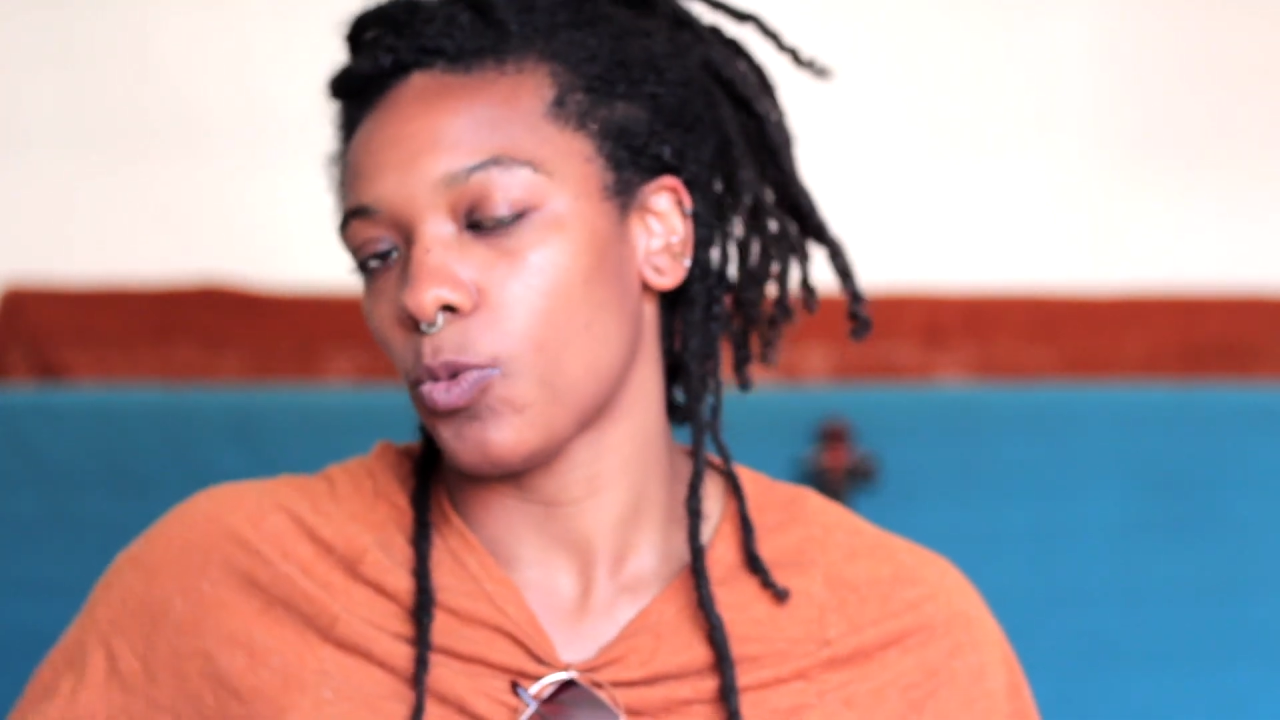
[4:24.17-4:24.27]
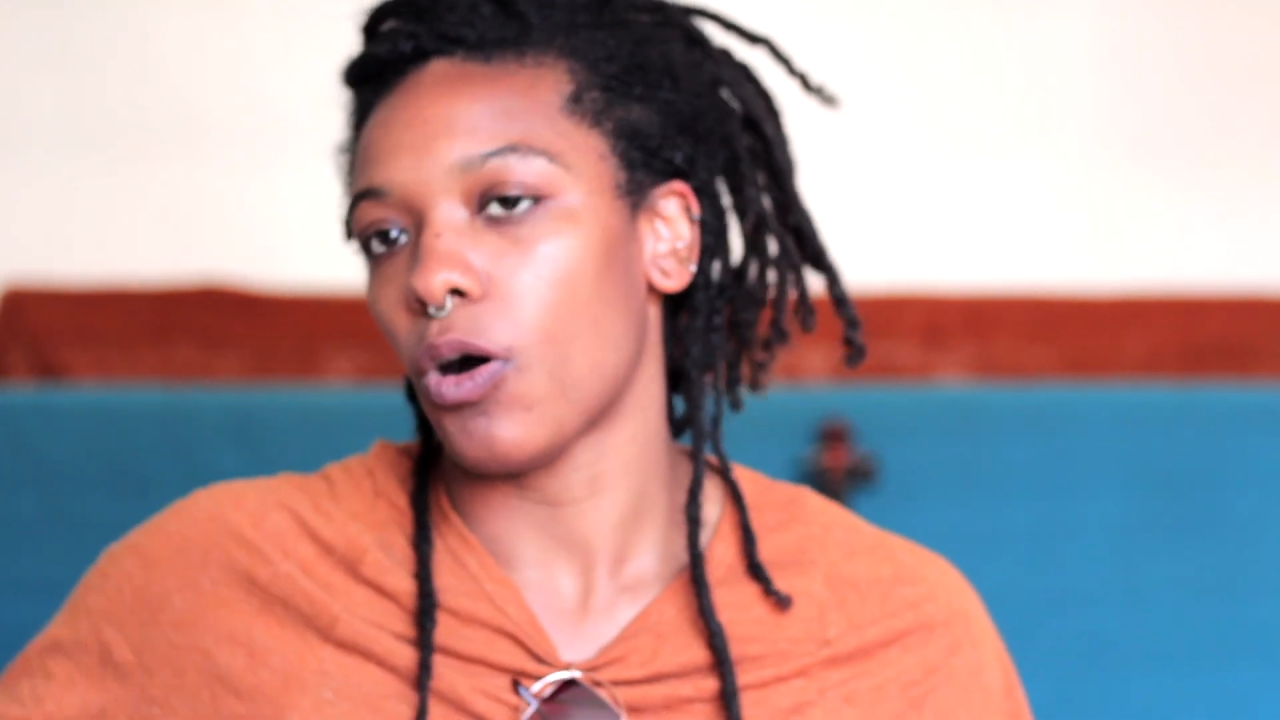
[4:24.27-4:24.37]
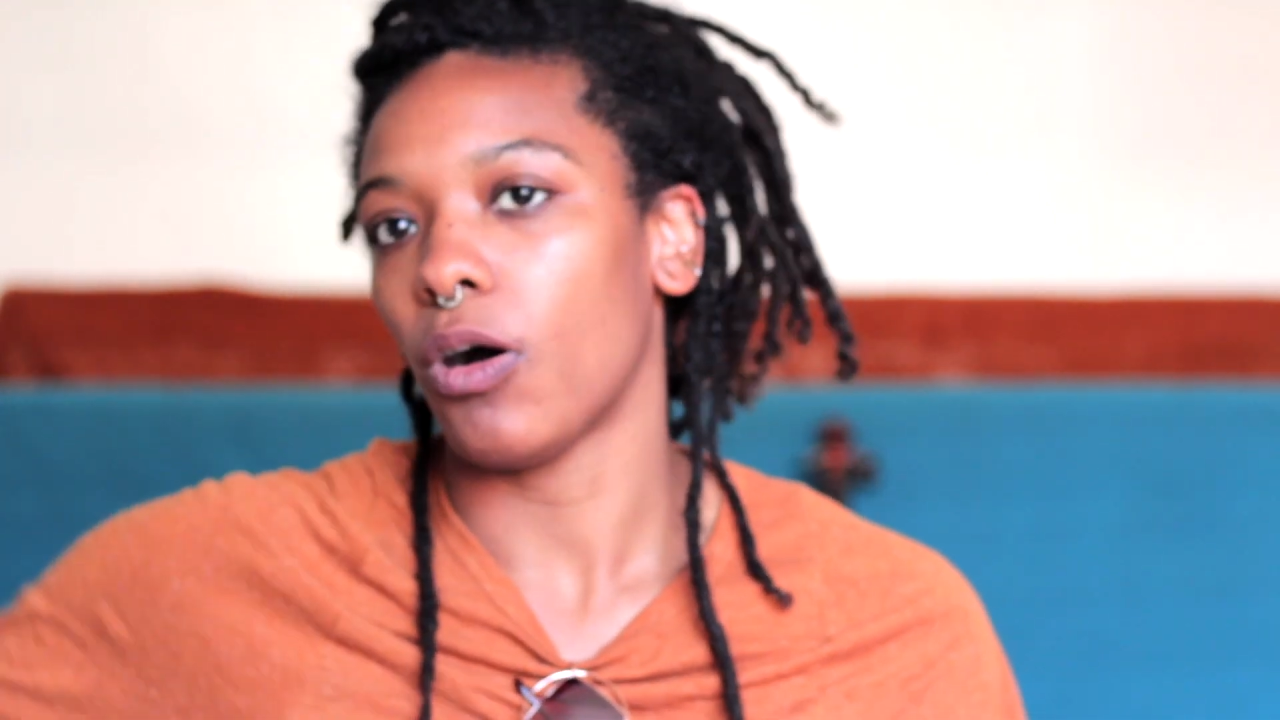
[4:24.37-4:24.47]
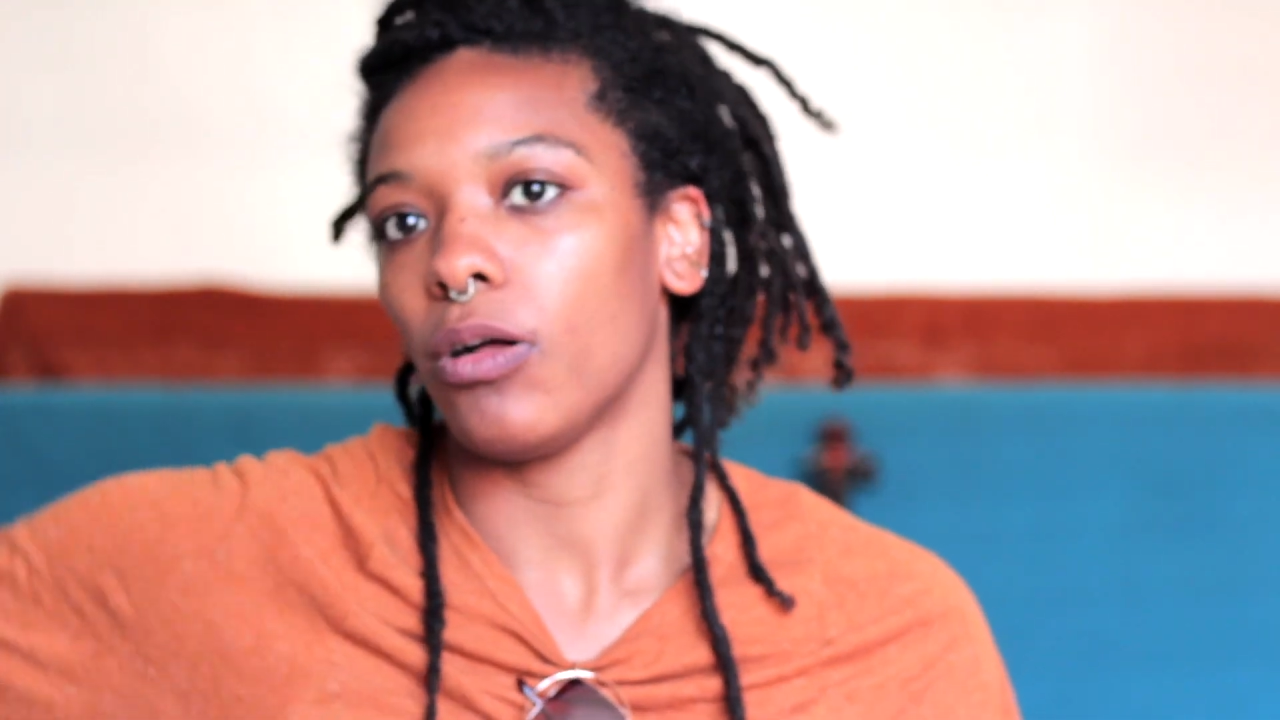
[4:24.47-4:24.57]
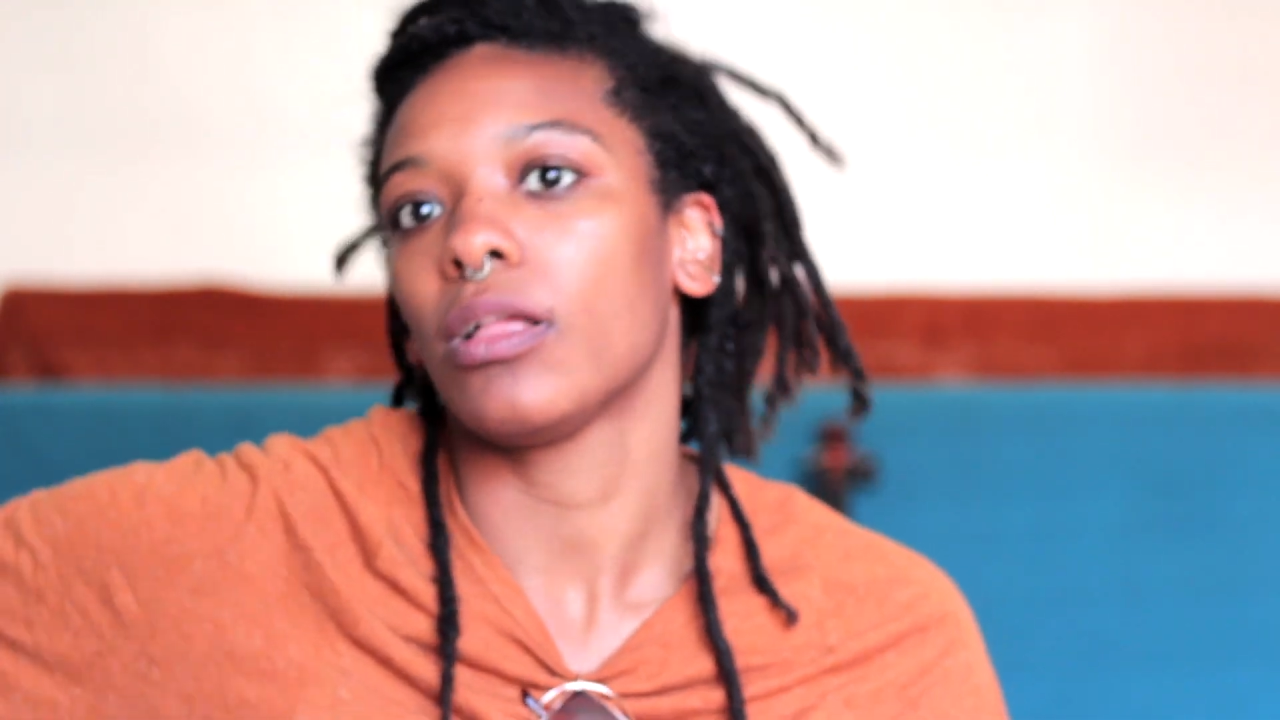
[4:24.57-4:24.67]

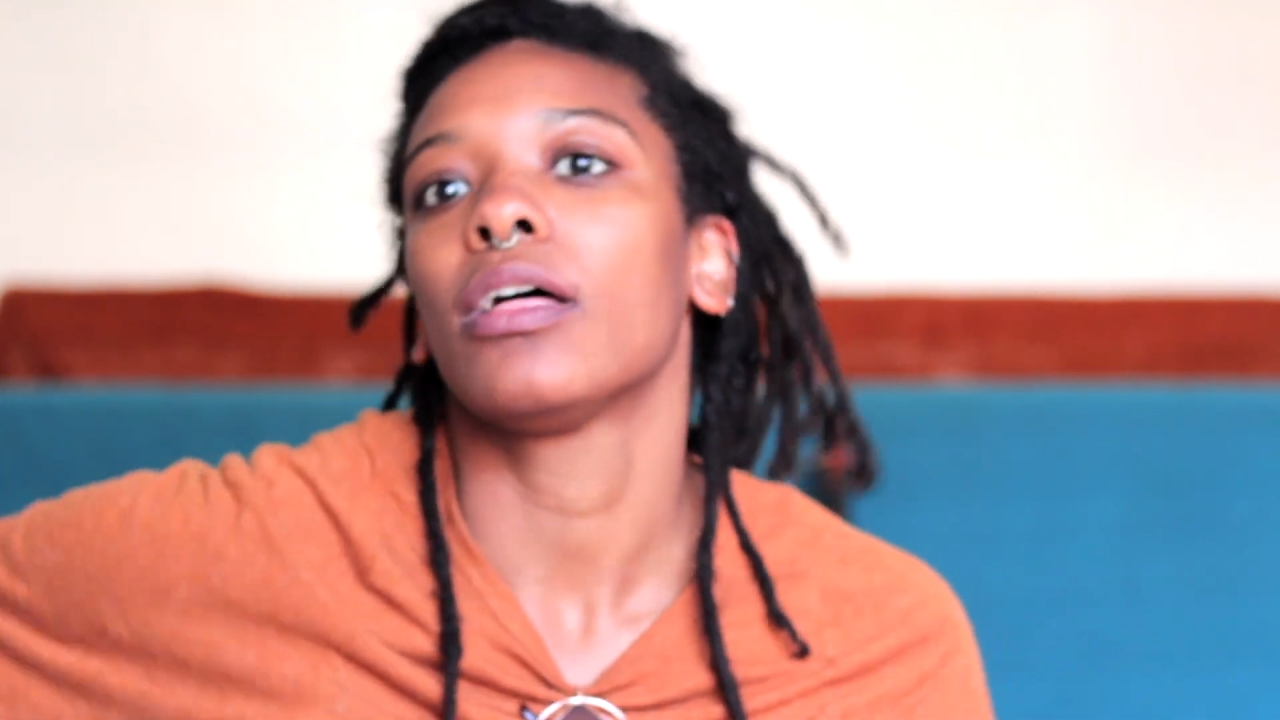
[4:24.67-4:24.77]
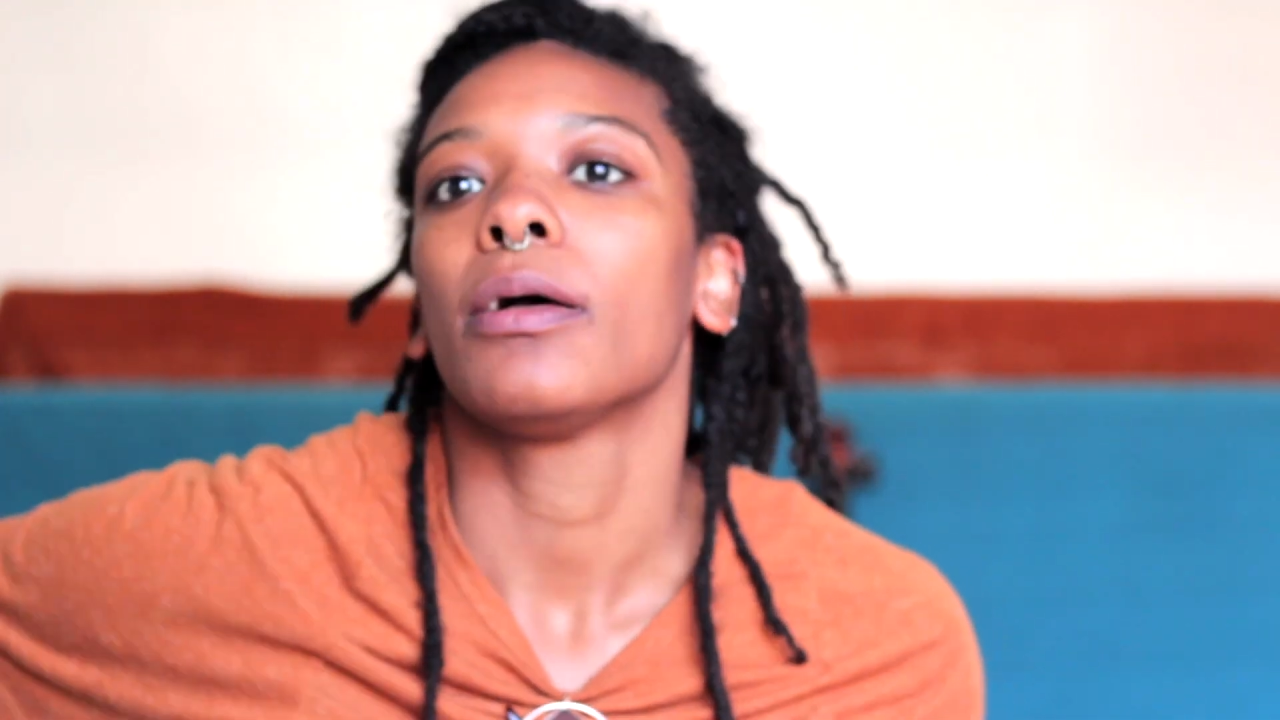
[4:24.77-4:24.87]
wall,